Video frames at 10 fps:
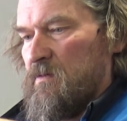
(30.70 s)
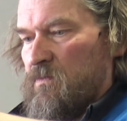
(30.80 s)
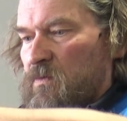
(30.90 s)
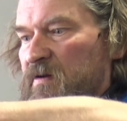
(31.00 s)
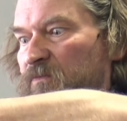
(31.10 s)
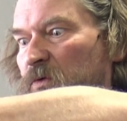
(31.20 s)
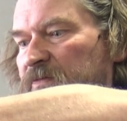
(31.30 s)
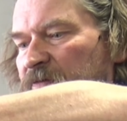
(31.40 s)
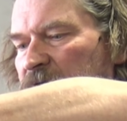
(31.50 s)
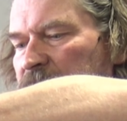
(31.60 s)
what I've
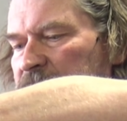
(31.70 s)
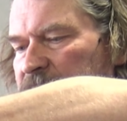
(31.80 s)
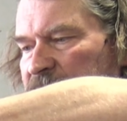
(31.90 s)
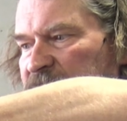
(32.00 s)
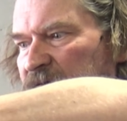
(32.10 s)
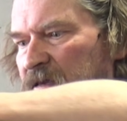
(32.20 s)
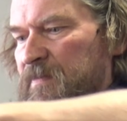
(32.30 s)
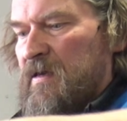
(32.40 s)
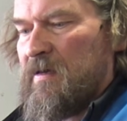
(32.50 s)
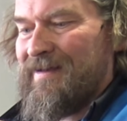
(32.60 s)
worked on, and it's taken
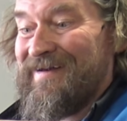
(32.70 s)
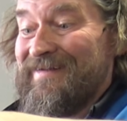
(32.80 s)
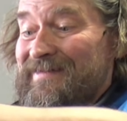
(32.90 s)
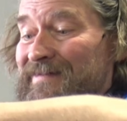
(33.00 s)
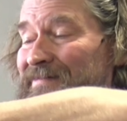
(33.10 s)
me a ton of